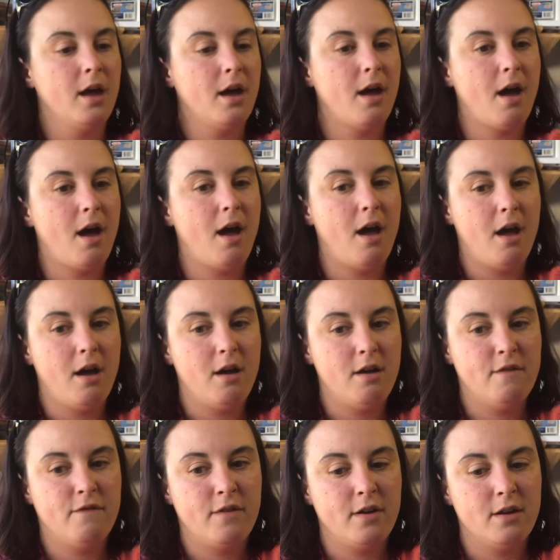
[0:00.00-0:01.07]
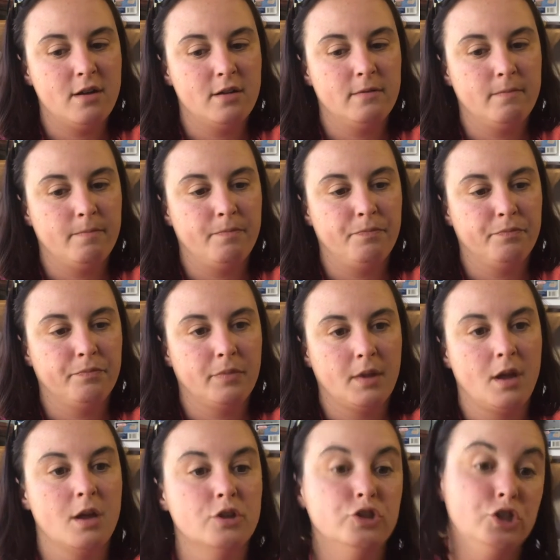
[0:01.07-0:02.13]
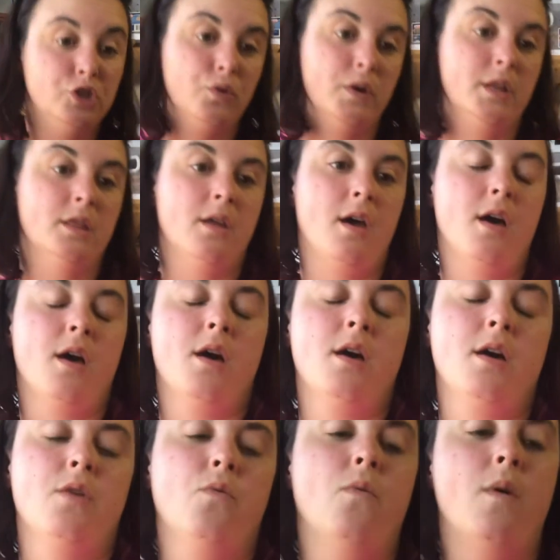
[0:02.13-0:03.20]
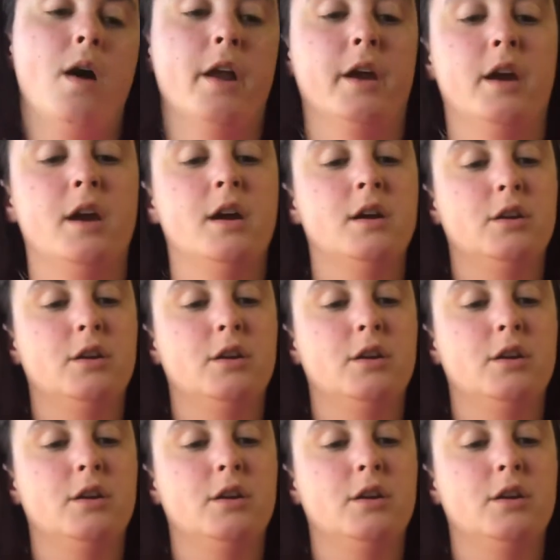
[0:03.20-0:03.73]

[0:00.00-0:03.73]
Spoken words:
of doing the water.